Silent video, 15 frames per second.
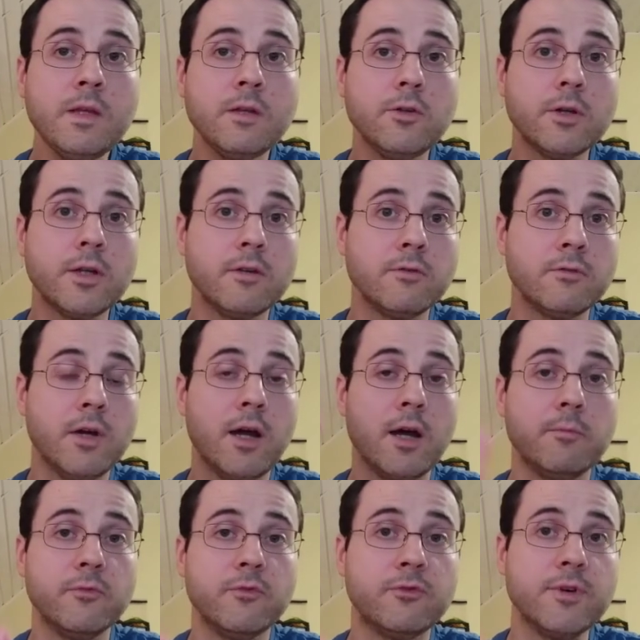You can
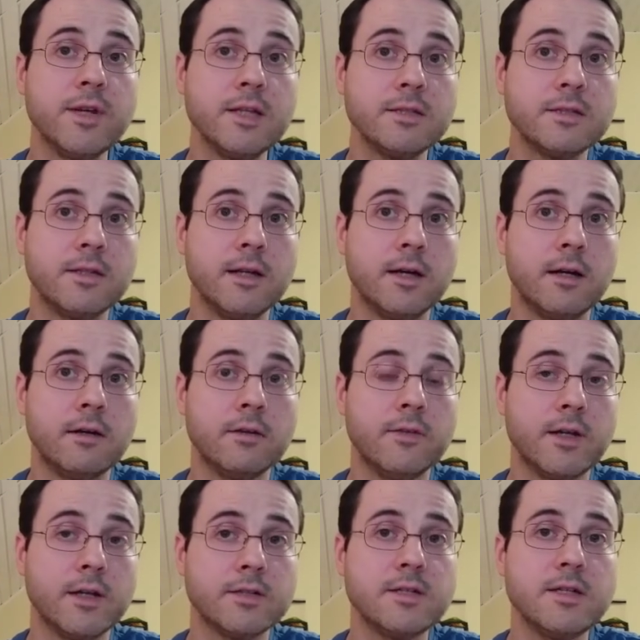freeze
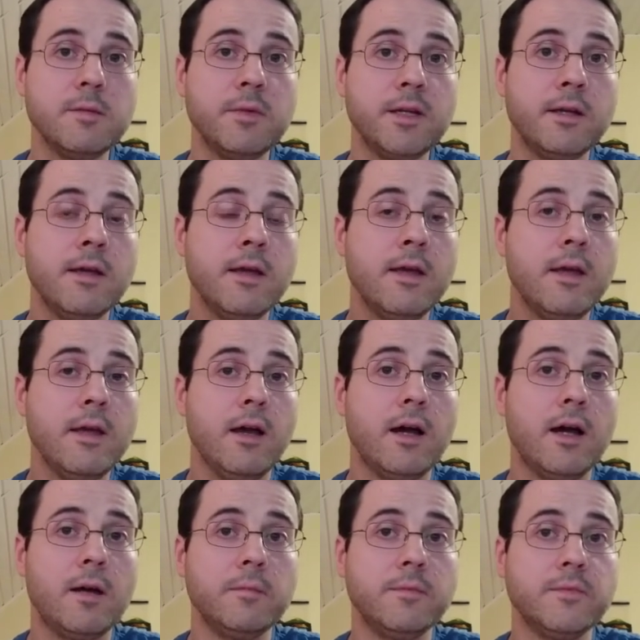their semen,
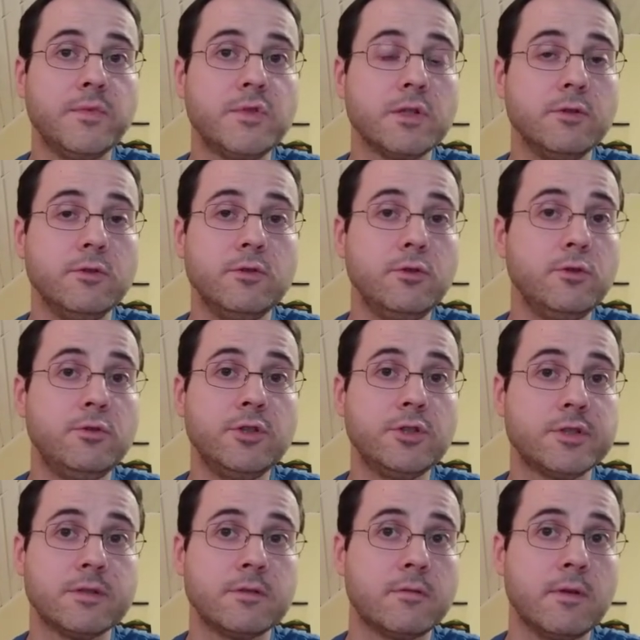so you
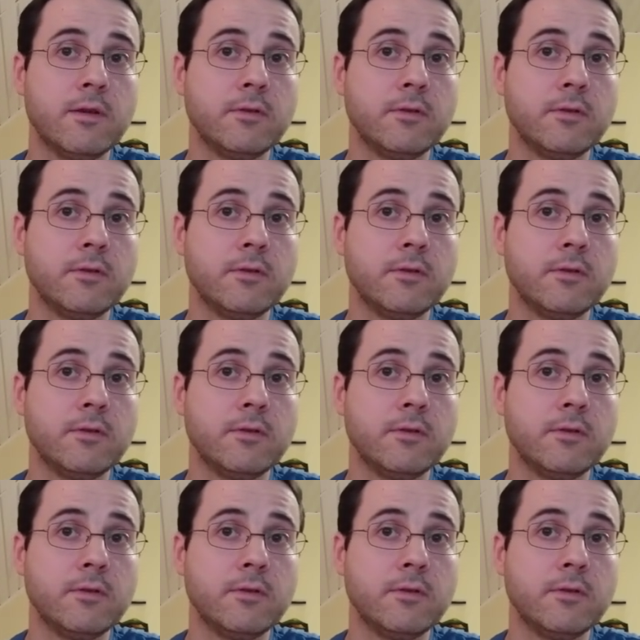just